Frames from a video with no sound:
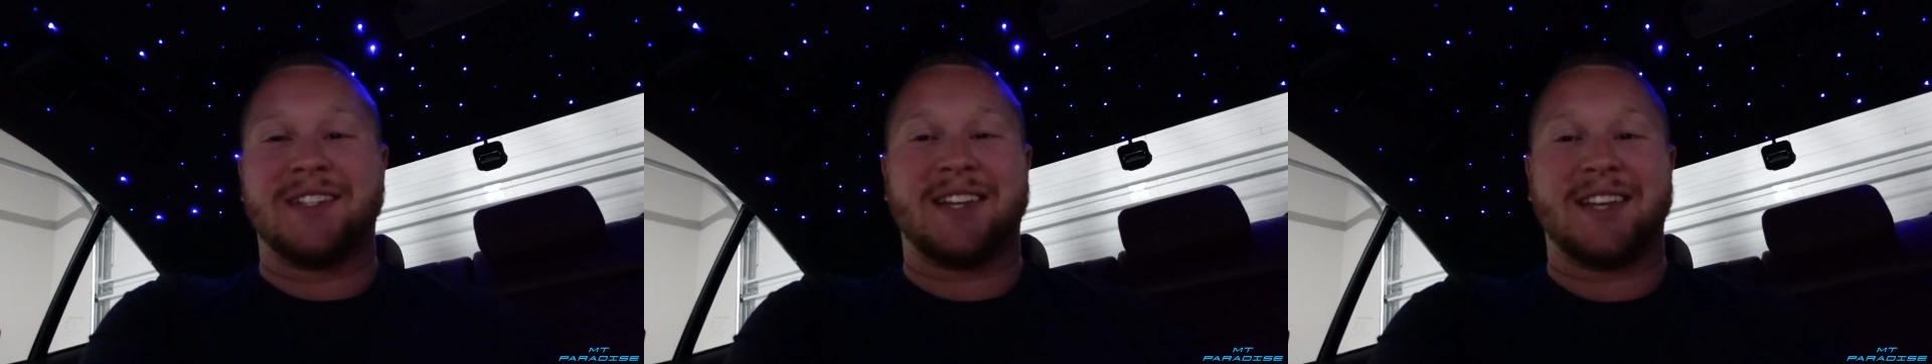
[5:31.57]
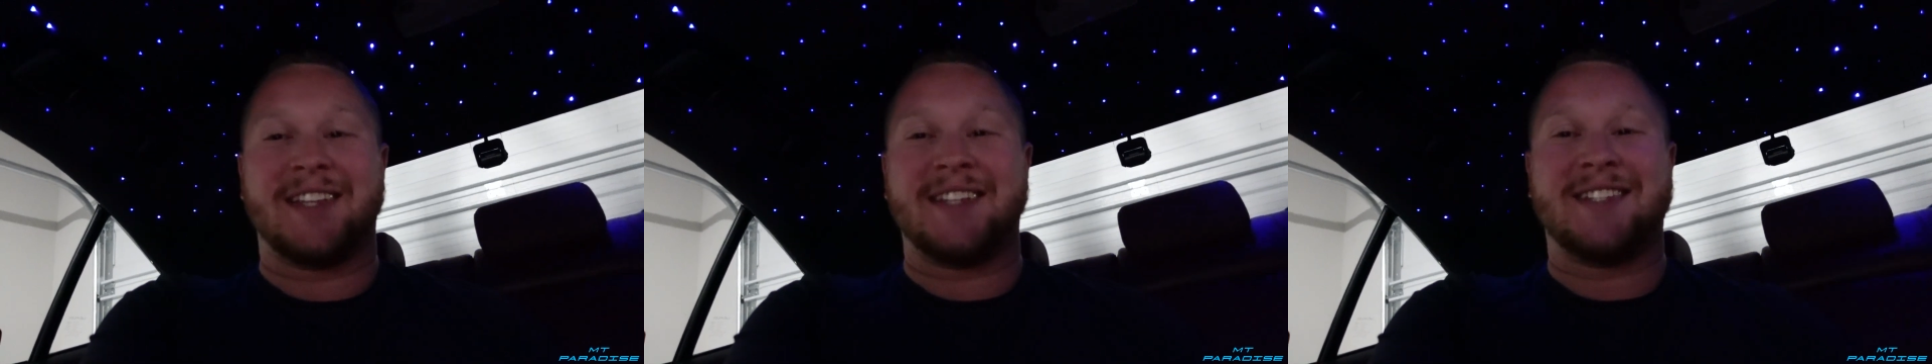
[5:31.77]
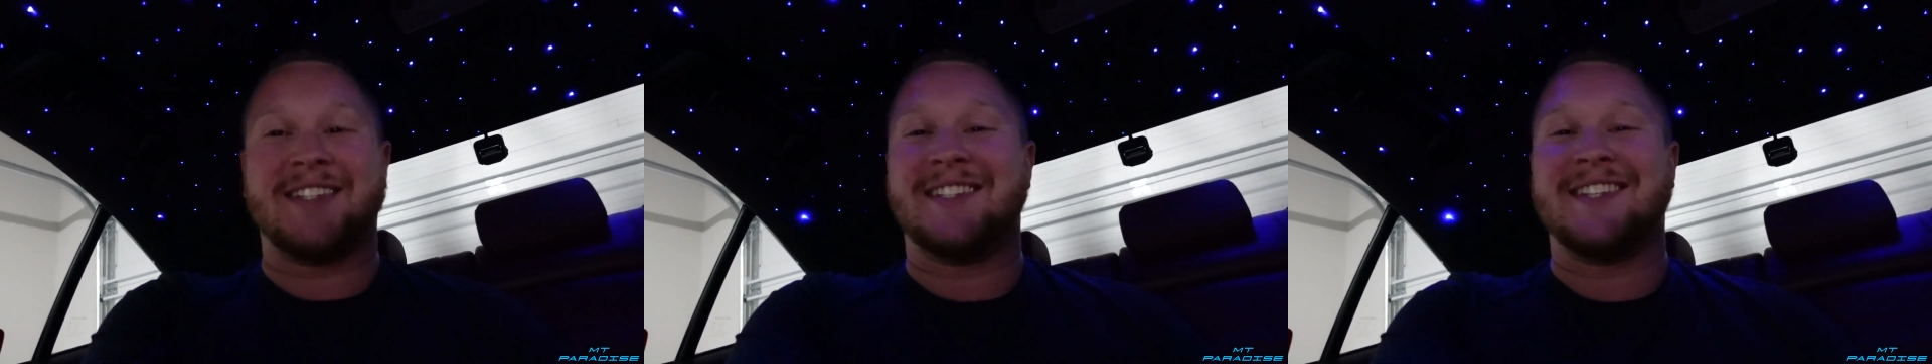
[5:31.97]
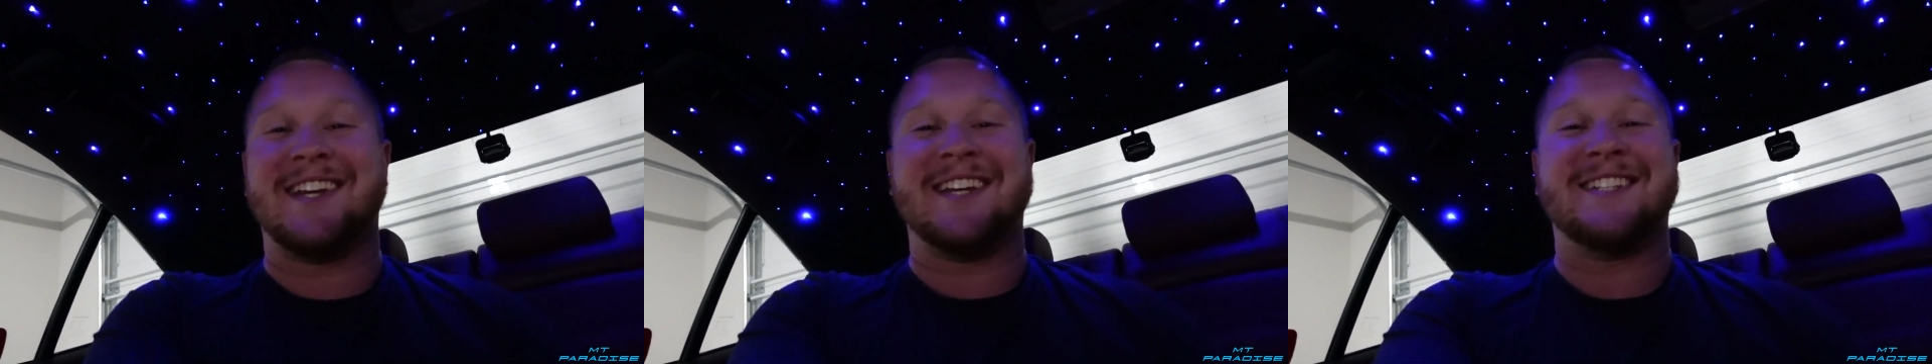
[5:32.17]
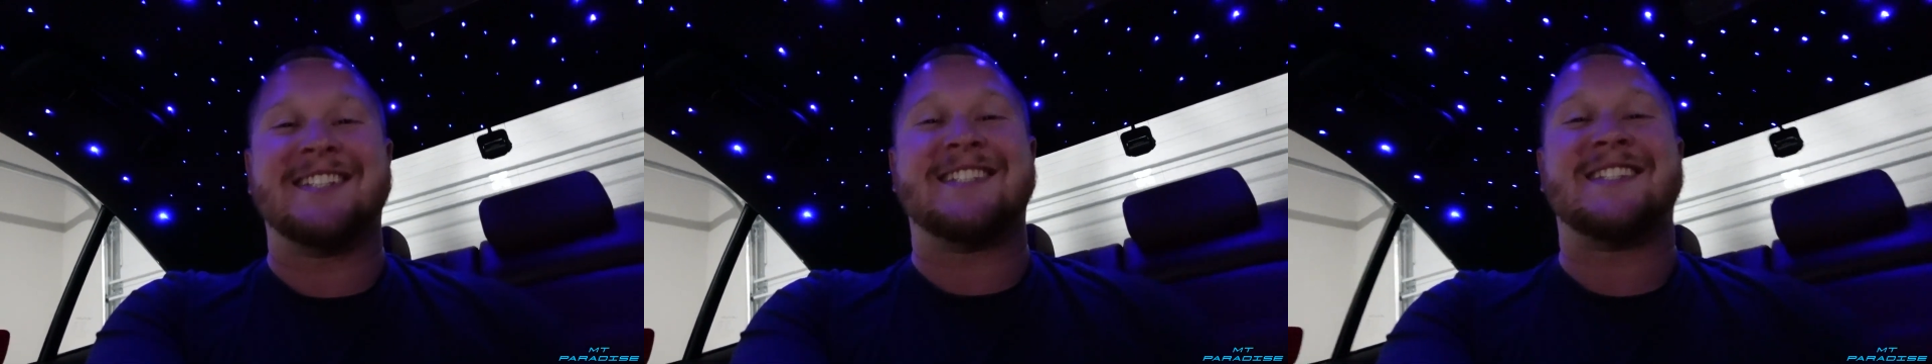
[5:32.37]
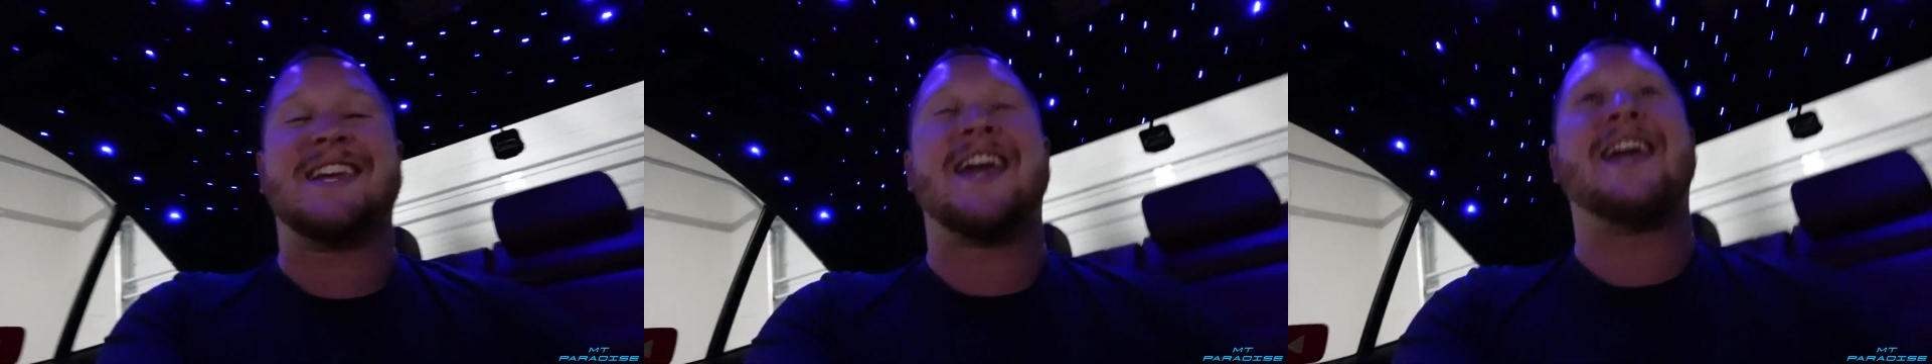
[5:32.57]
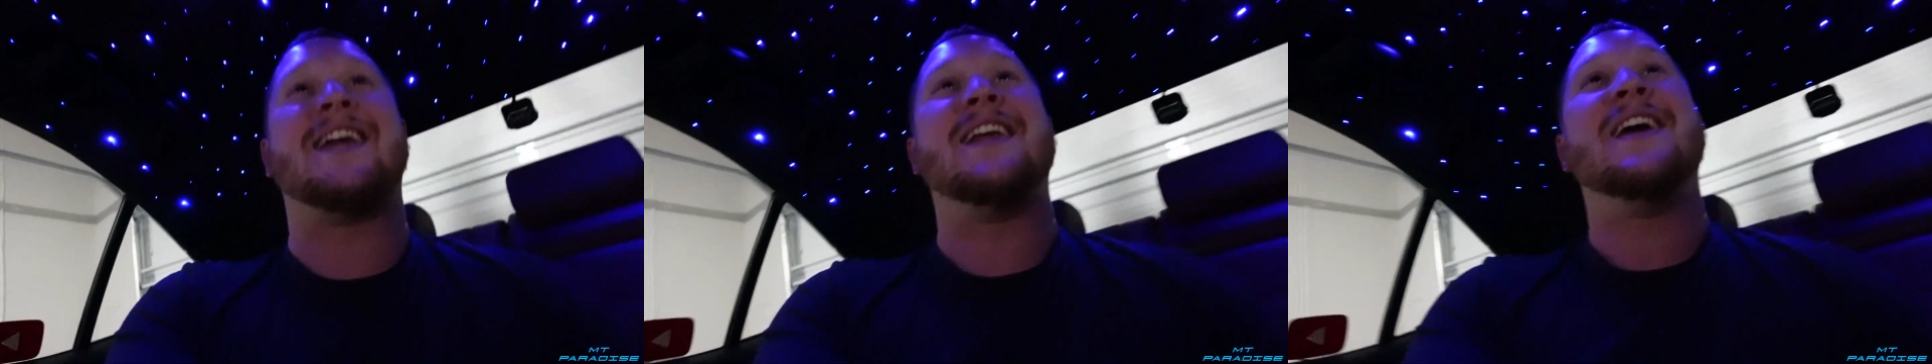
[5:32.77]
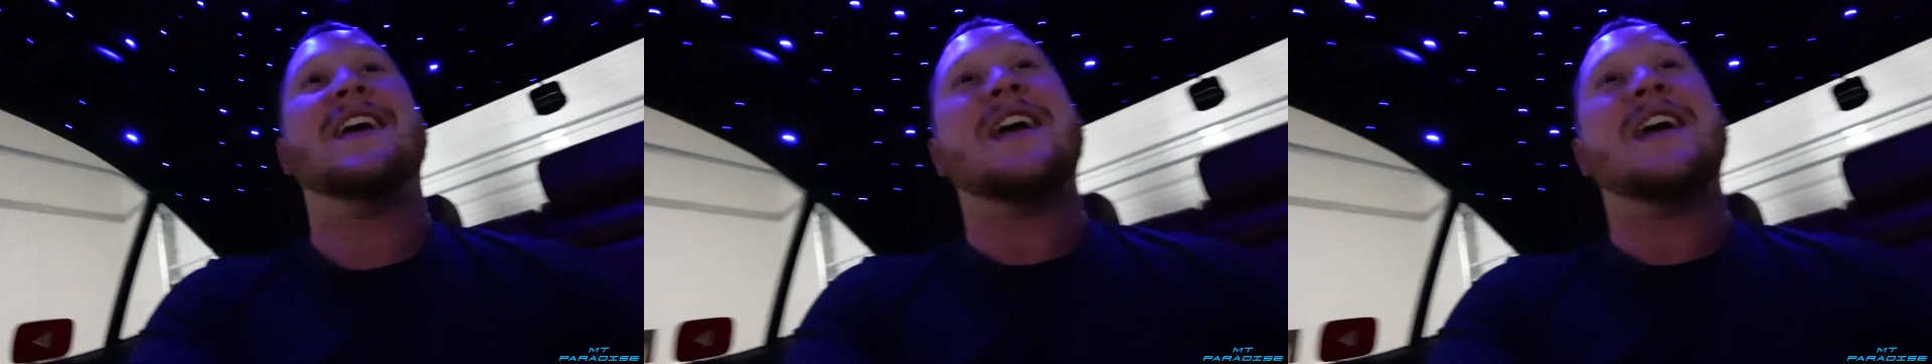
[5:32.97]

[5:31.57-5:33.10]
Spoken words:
Like, this is insane.